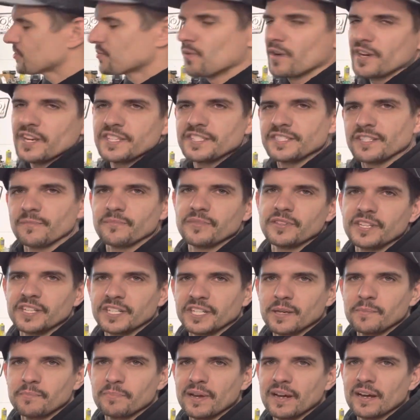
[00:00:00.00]
wanted something to
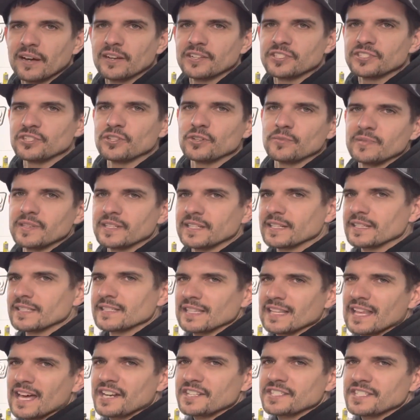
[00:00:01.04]
compare it to
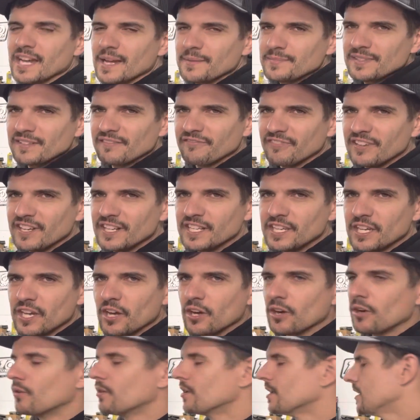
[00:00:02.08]
because a lot of times in
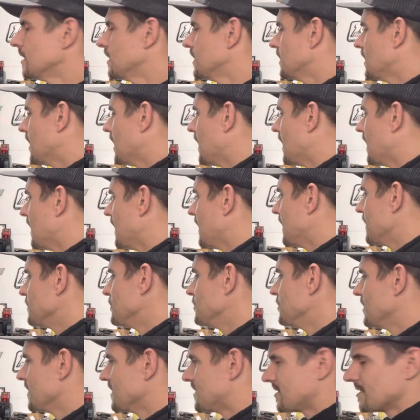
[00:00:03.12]
video,
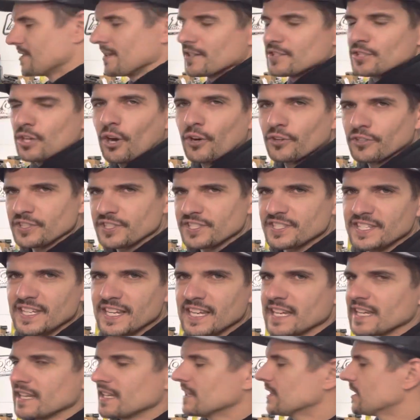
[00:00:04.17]
it's hard to
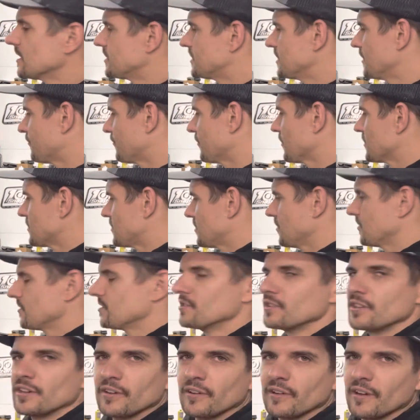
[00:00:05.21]
see the difference. So,
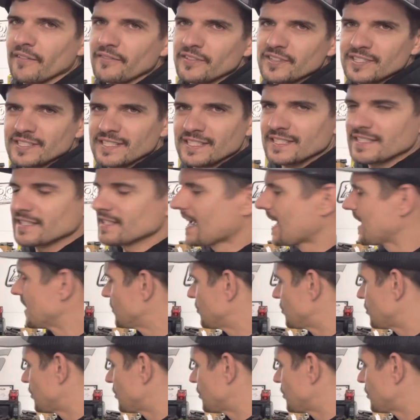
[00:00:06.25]
you know, obviously size